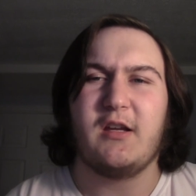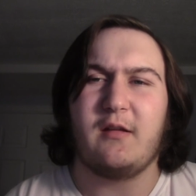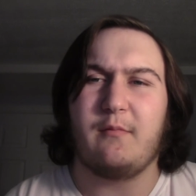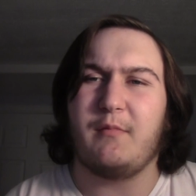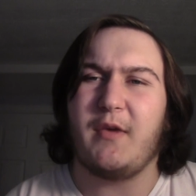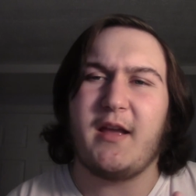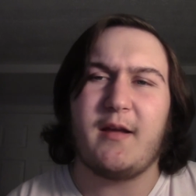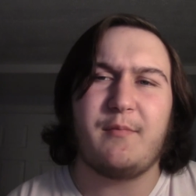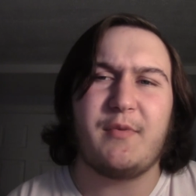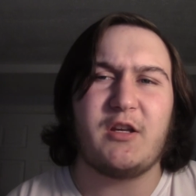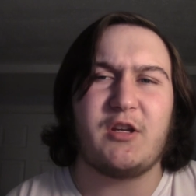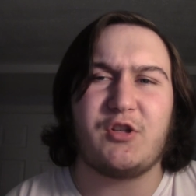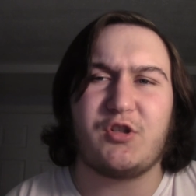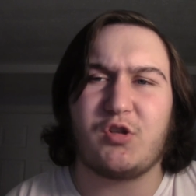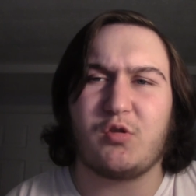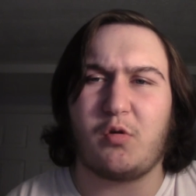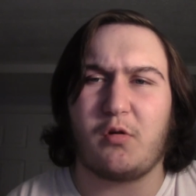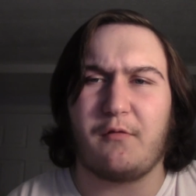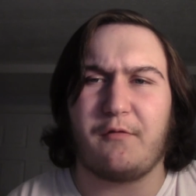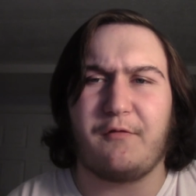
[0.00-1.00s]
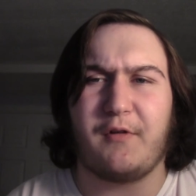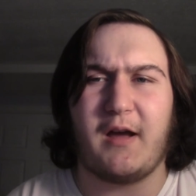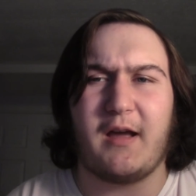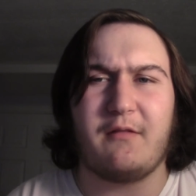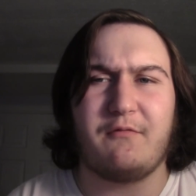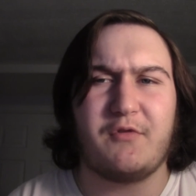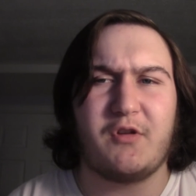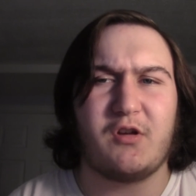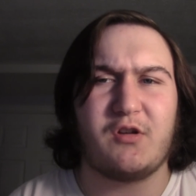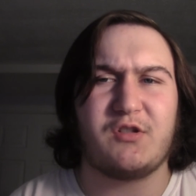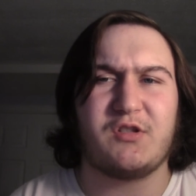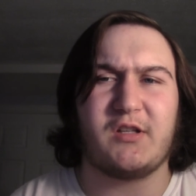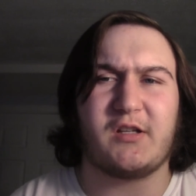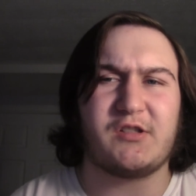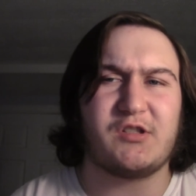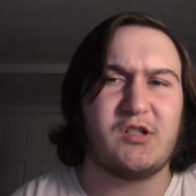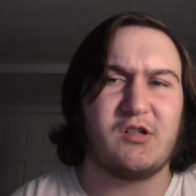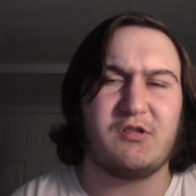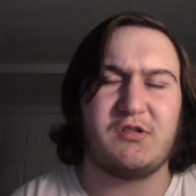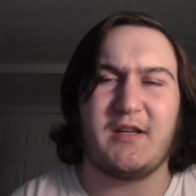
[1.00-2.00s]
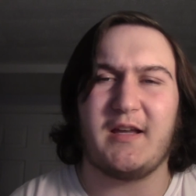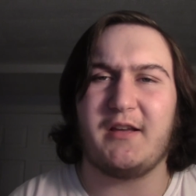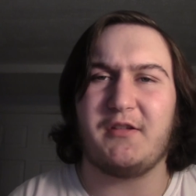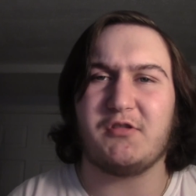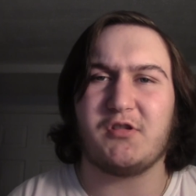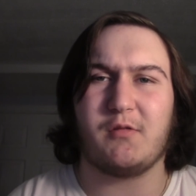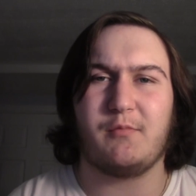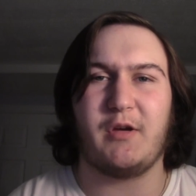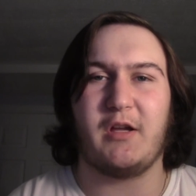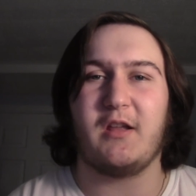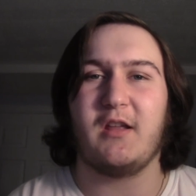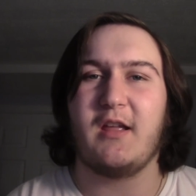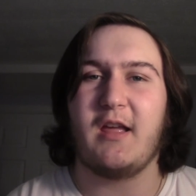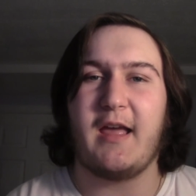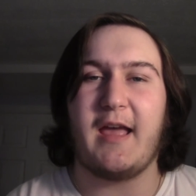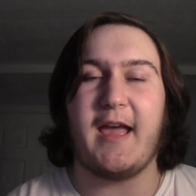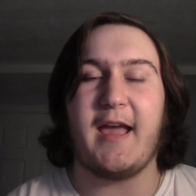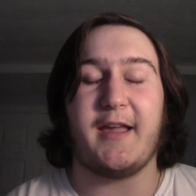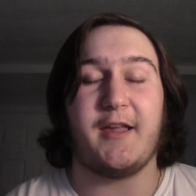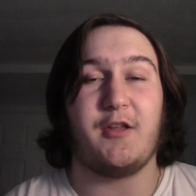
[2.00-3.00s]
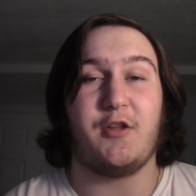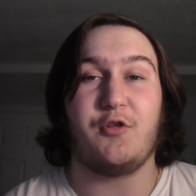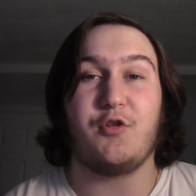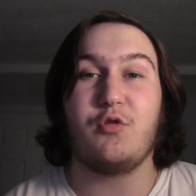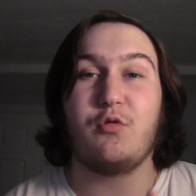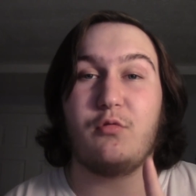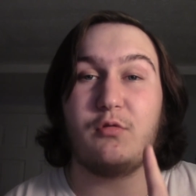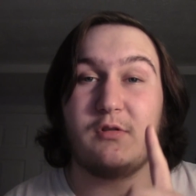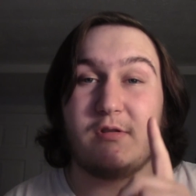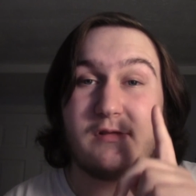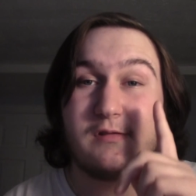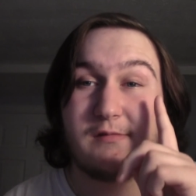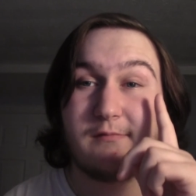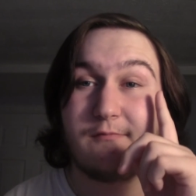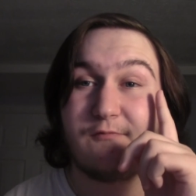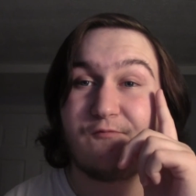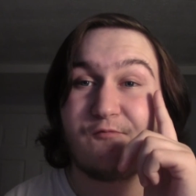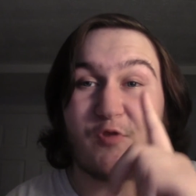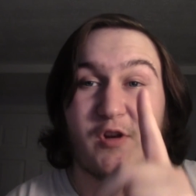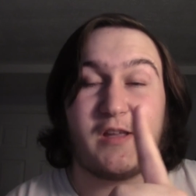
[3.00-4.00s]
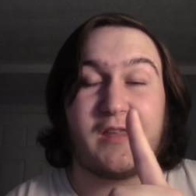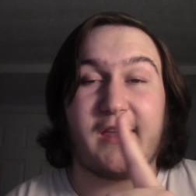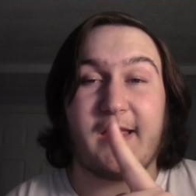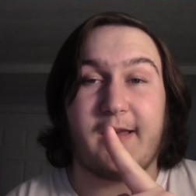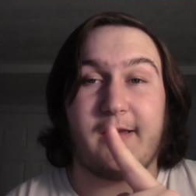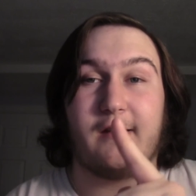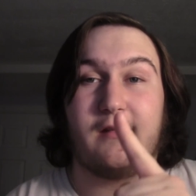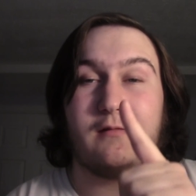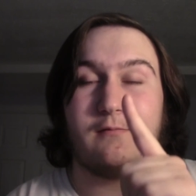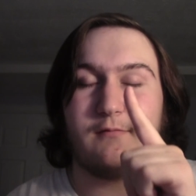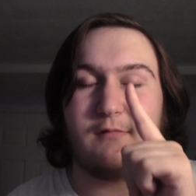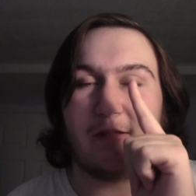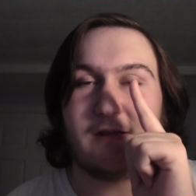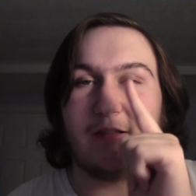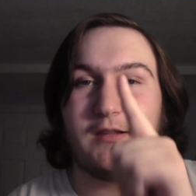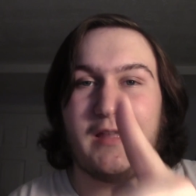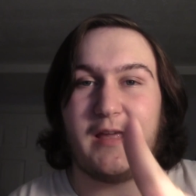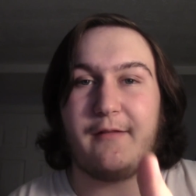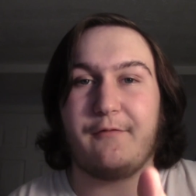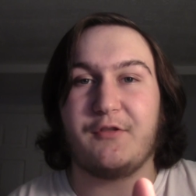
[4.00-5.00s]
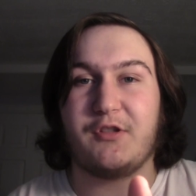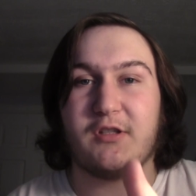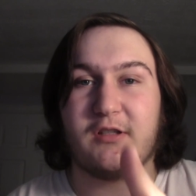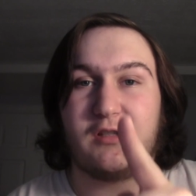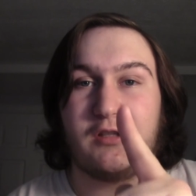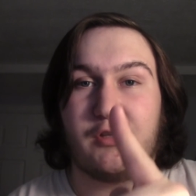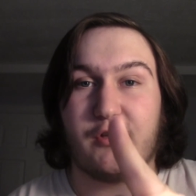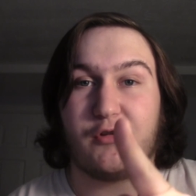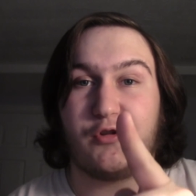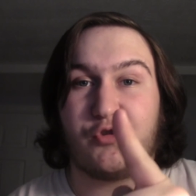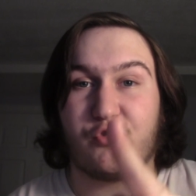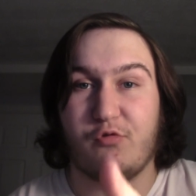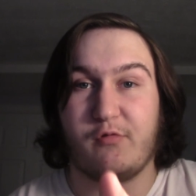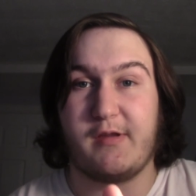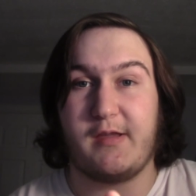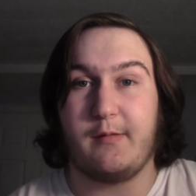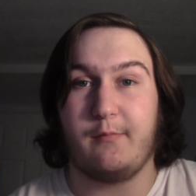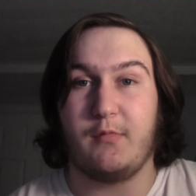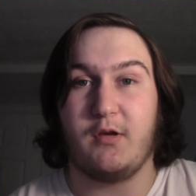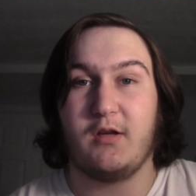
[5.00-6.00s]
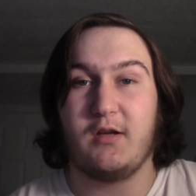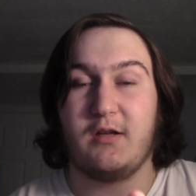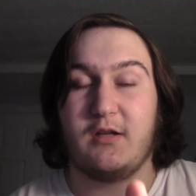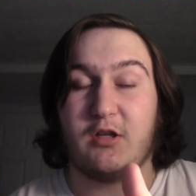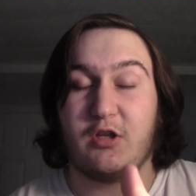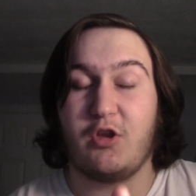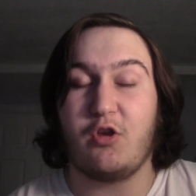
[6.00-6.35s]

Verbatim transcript: May have been a short five year, six year, ten year, but hey, you frickin' lived your dream.